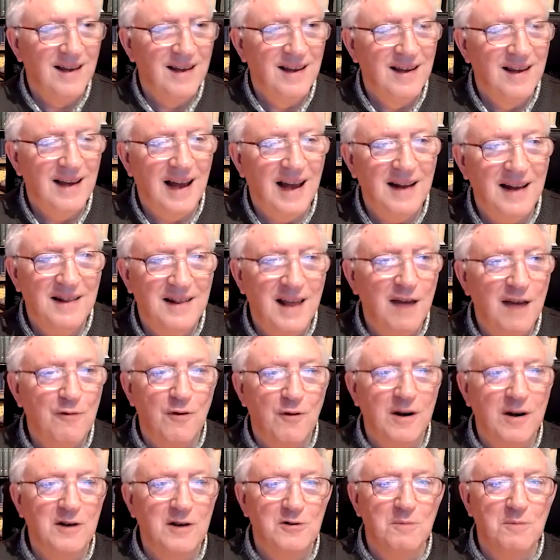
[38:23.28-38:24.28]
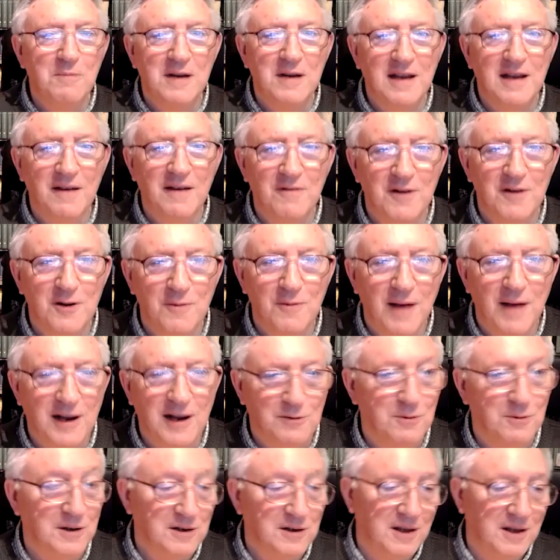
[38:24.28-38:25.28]
And therefore, it should be given to us,
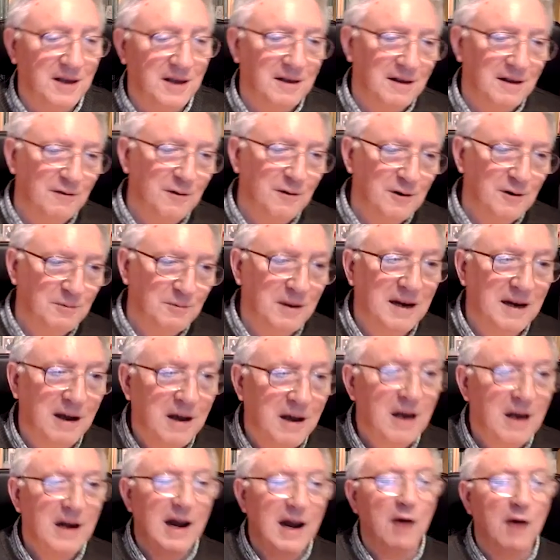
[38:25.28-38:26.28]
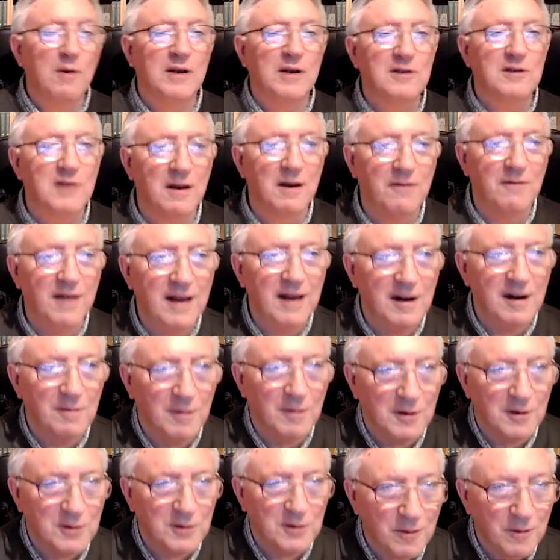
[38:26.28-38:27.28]
which they refuse. But now, now it's available.
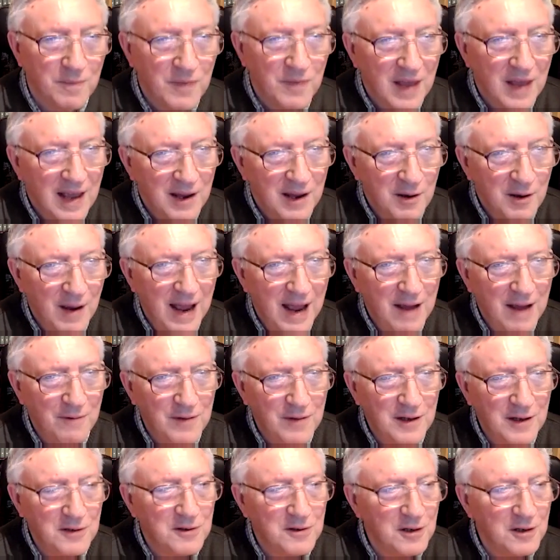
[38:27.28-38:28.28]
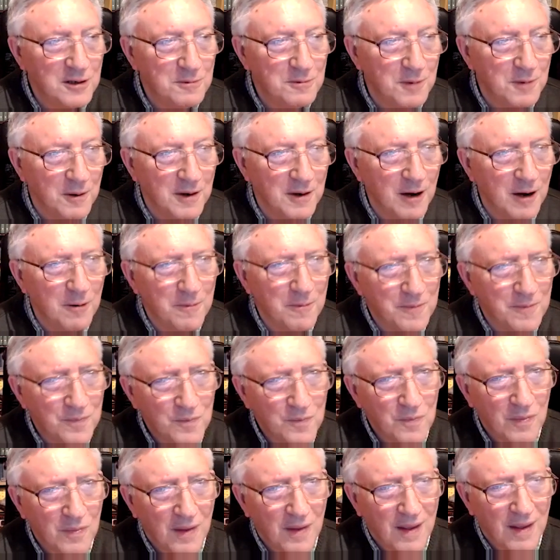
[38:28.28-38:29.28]
So you have this dispute. Now,
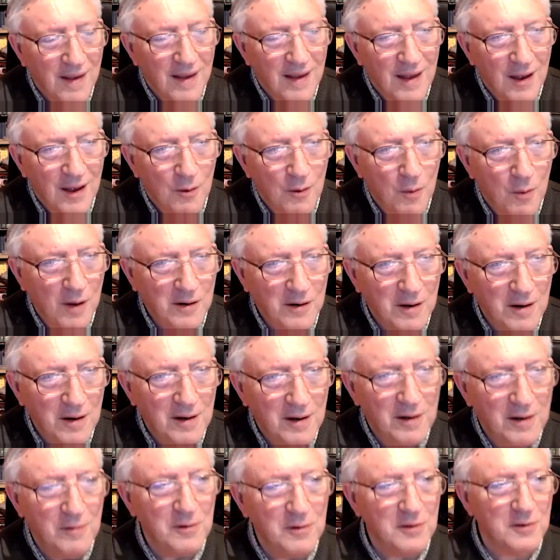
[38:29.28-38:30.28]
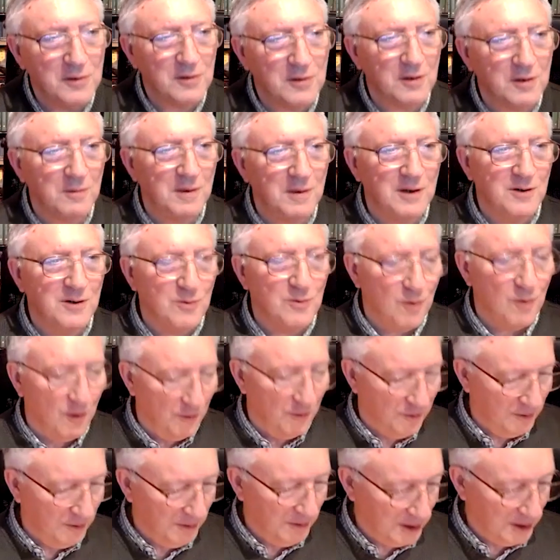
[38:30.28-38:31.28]
what conclusions do we draw
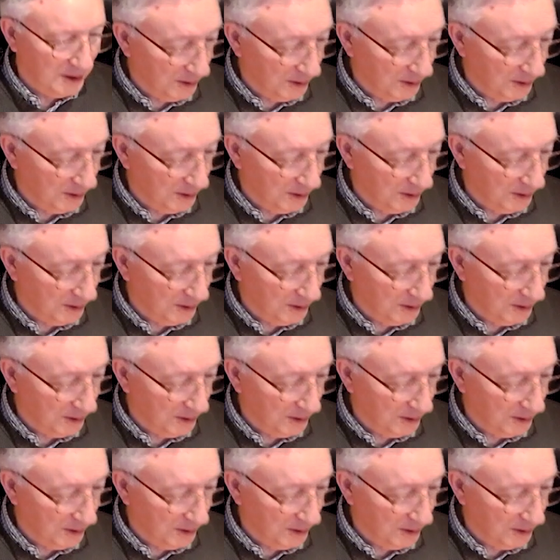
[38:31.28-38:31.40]
from this?